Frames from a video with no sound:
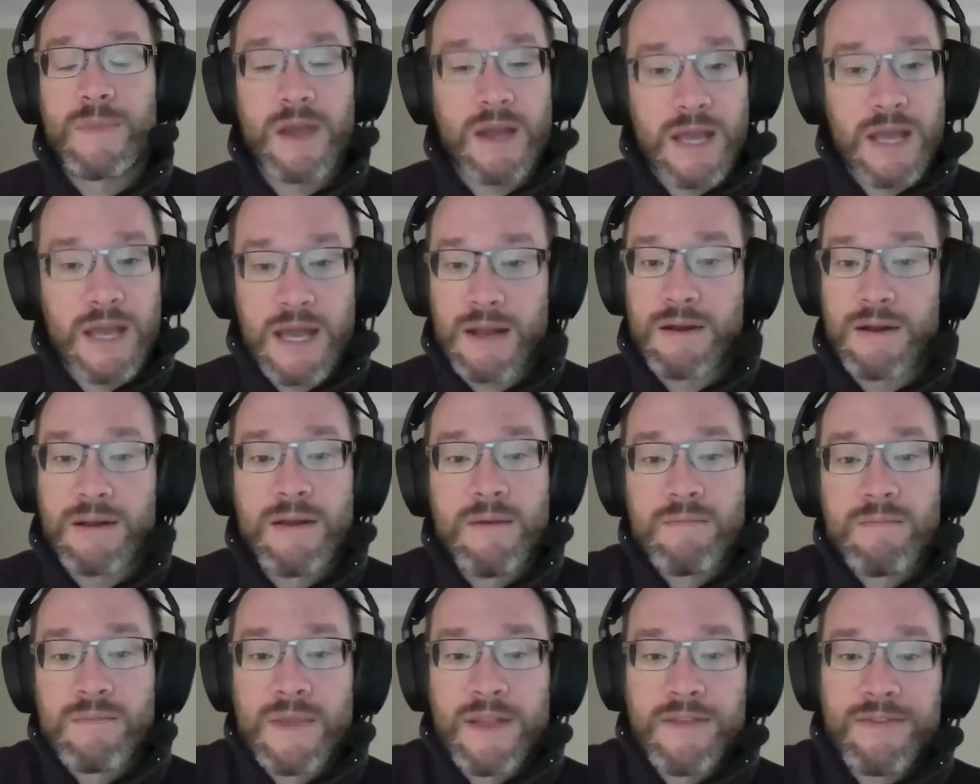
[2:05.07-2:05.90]
Again,
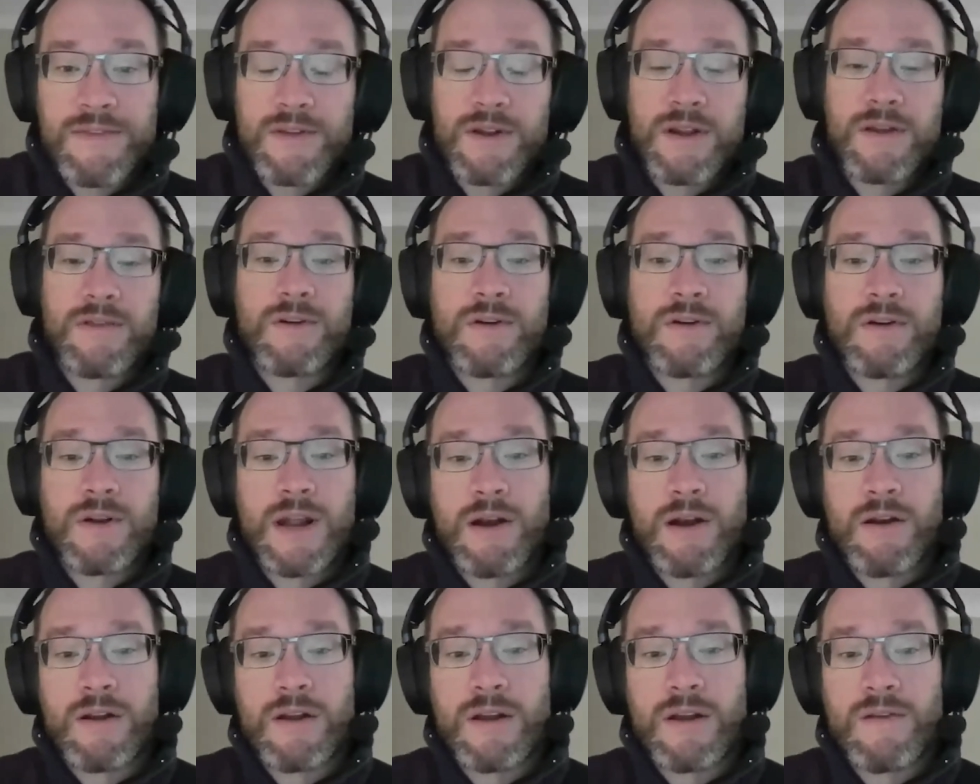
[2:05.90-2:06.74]
that's another
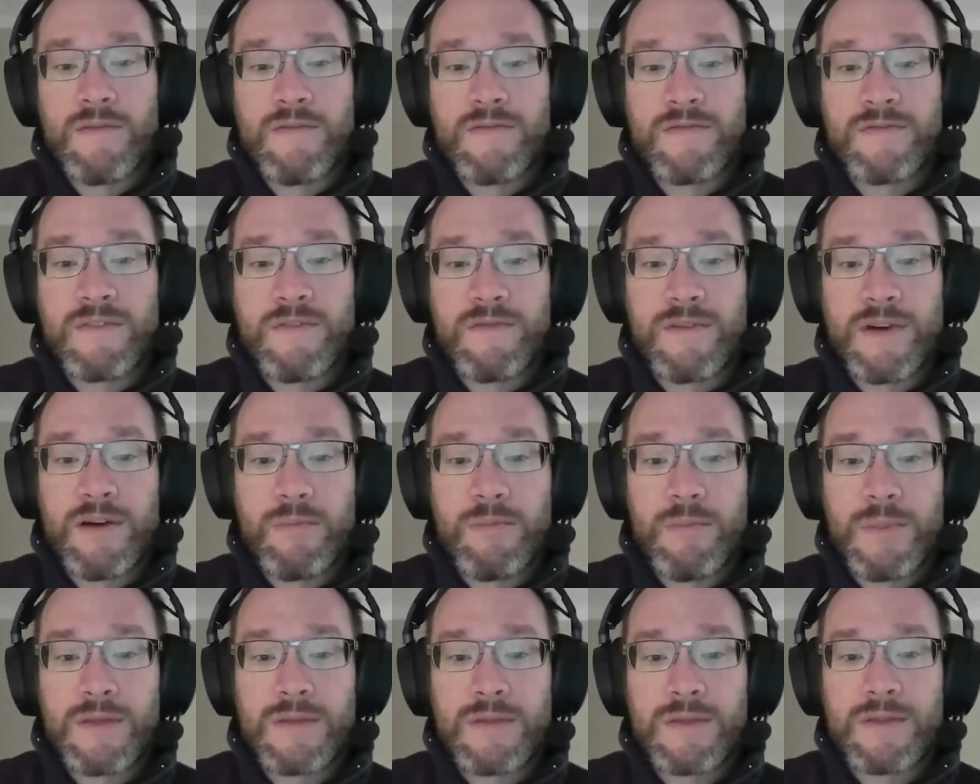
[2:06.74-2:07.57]
area of
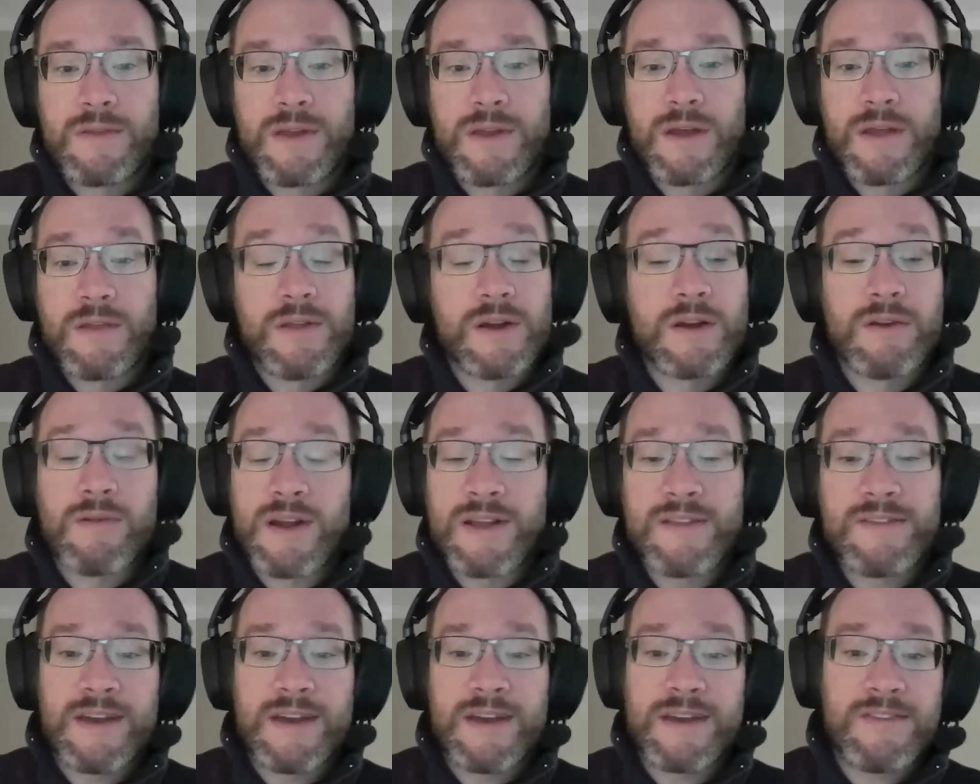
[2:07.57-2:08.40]
development that
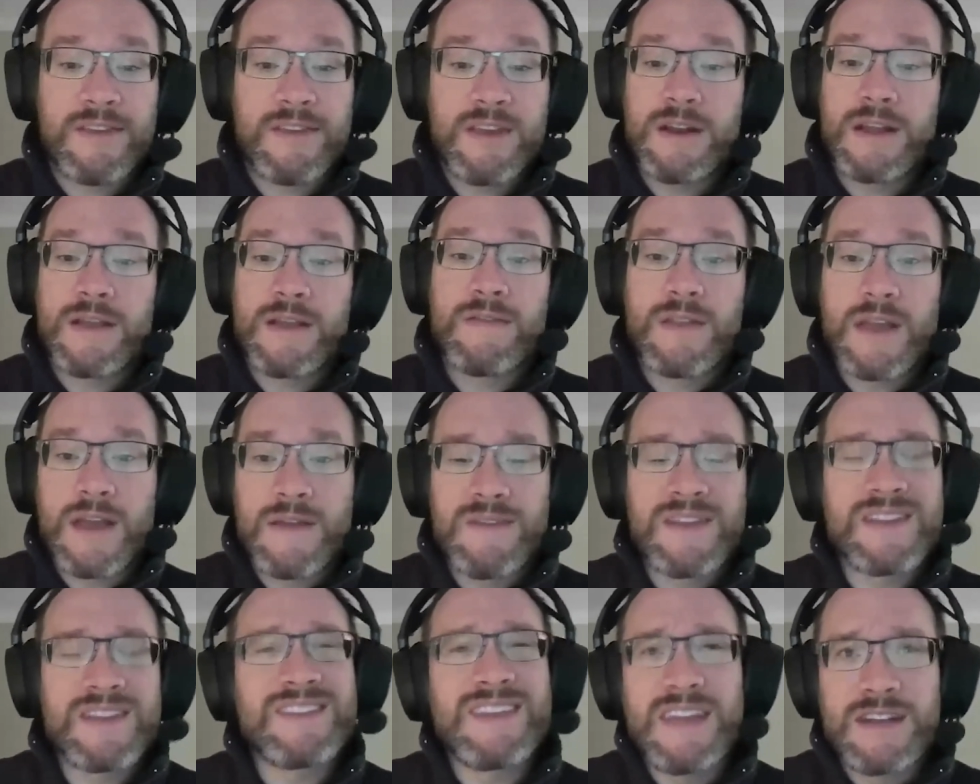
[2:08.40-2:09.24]
Grantek's in,
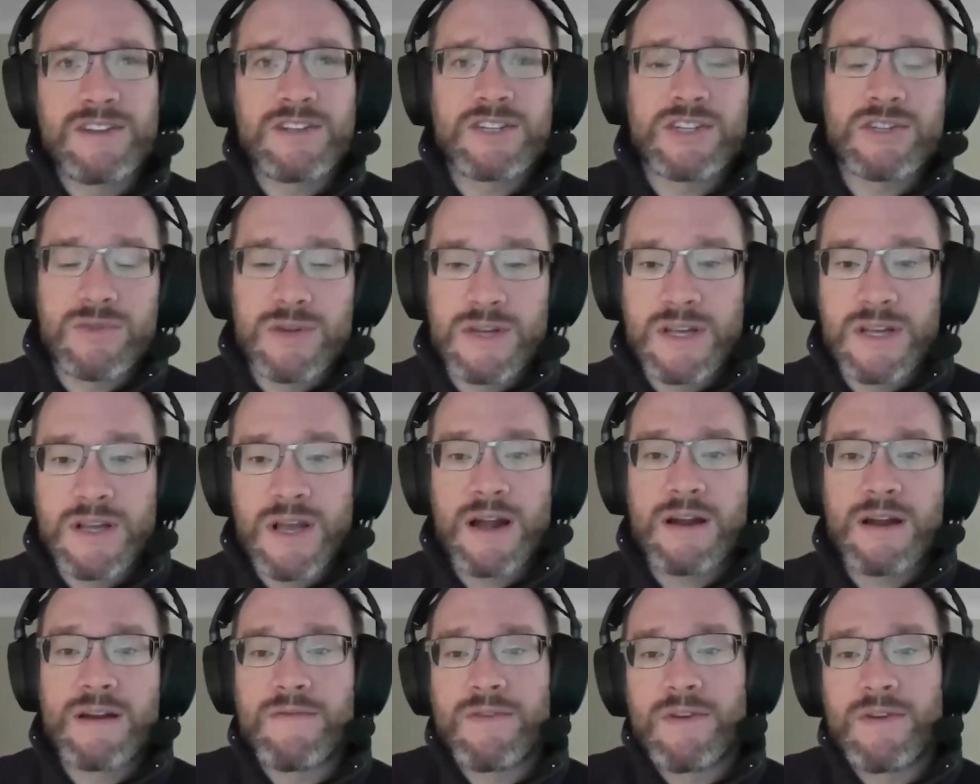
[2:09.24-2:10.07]
and that the industry,
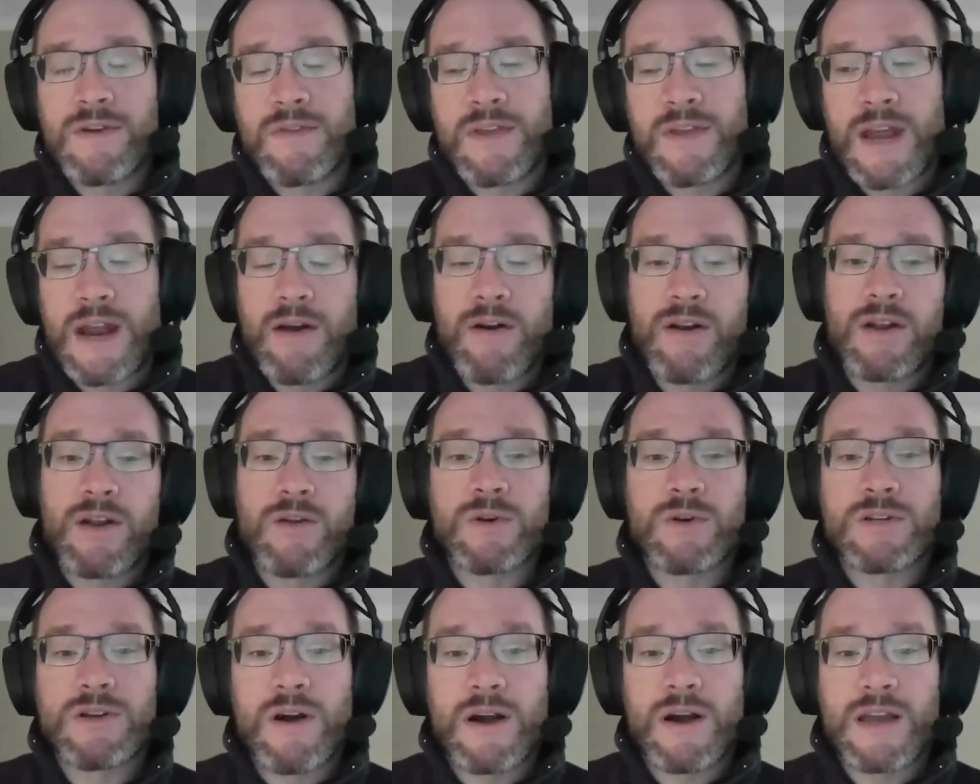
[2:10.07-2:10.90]
kind of the area
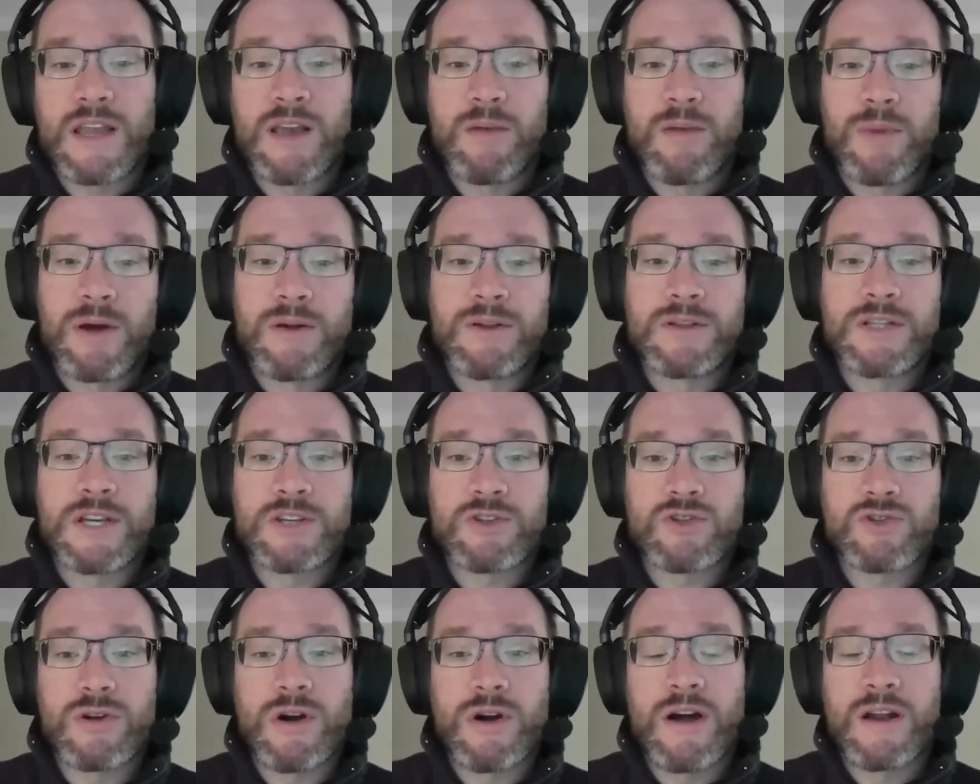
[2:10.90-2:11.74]
we're talking about,
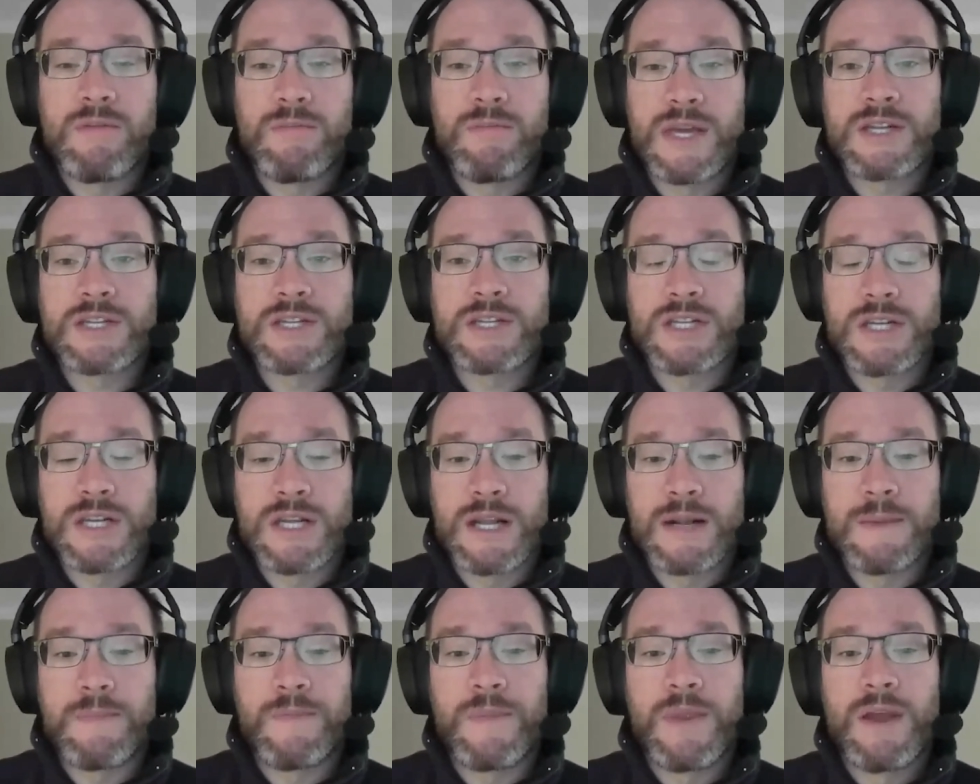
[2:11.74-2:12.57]
industrial automation
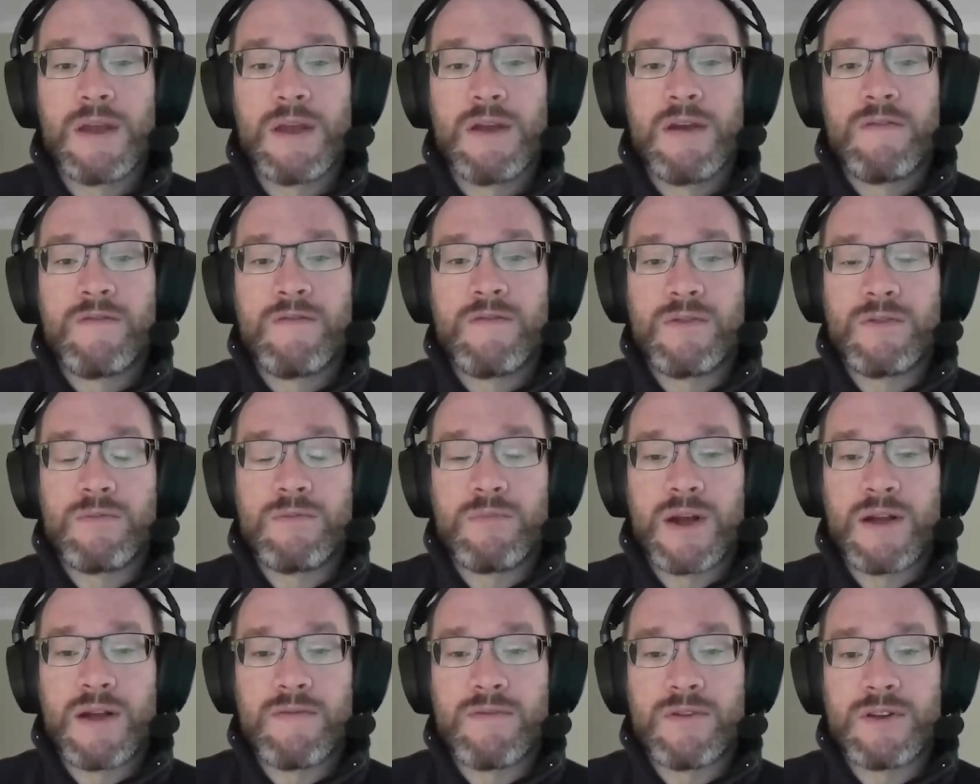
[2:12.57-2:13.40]
in food
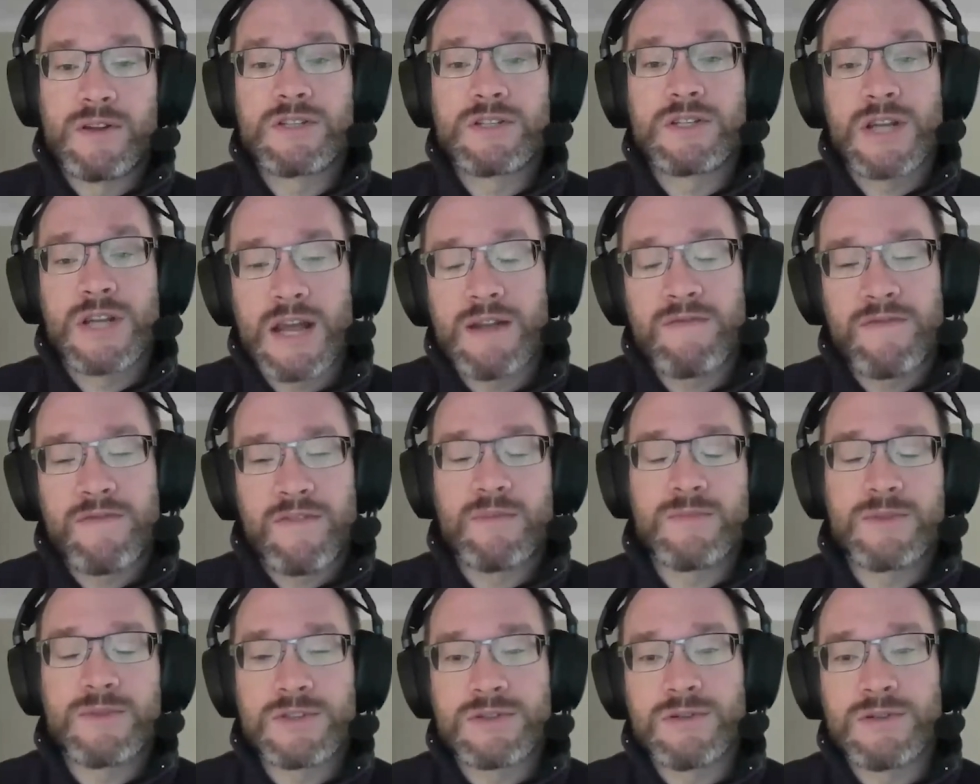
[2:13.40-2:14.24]
and beverage and
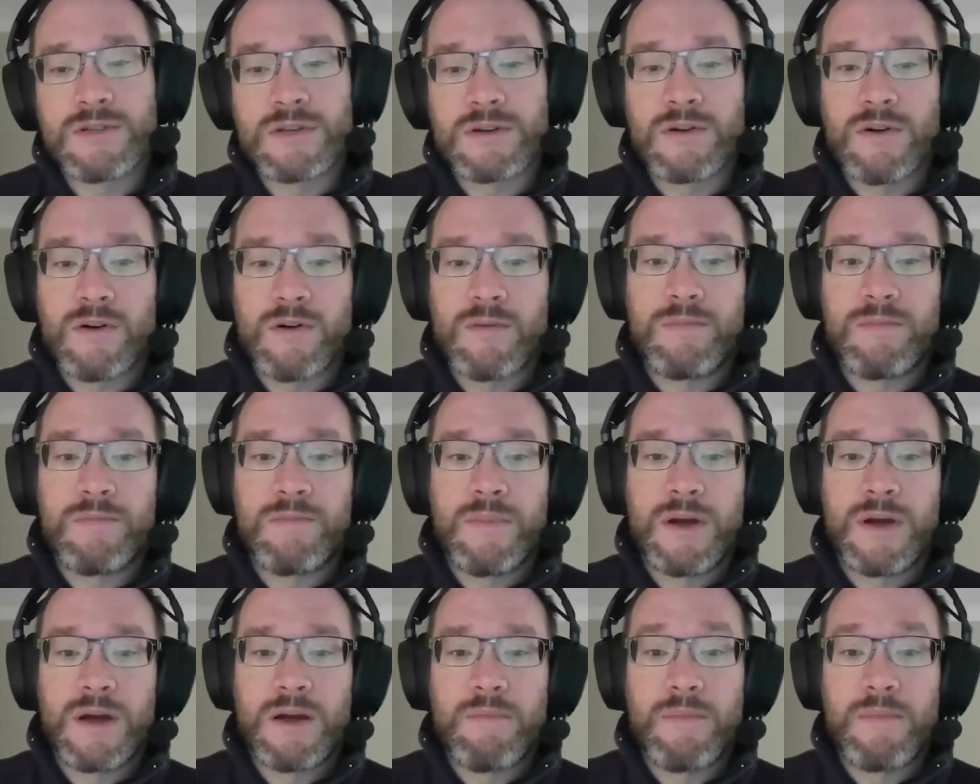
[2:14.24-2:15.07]
pharmaceutical
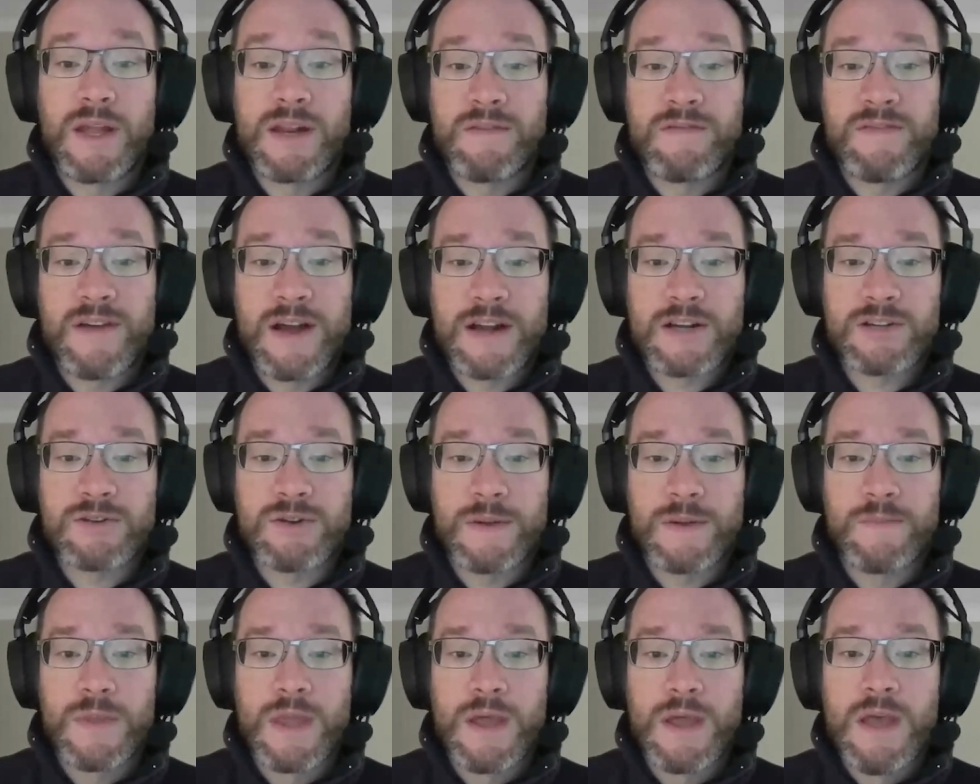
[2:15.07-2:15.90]

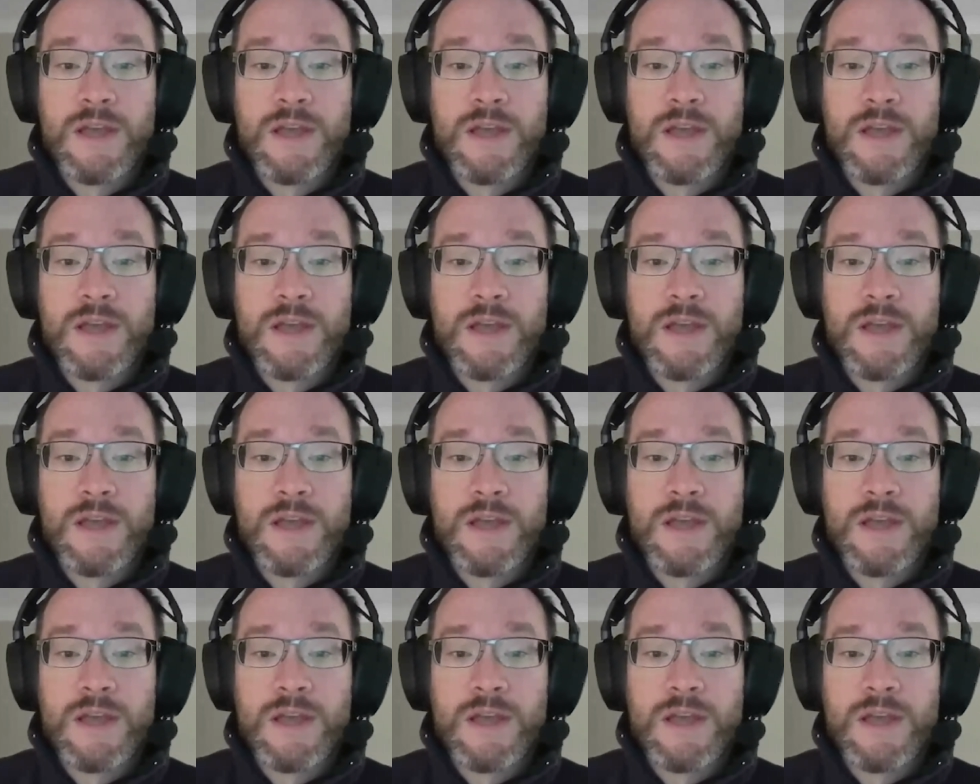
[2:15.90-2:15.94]
manufacturing.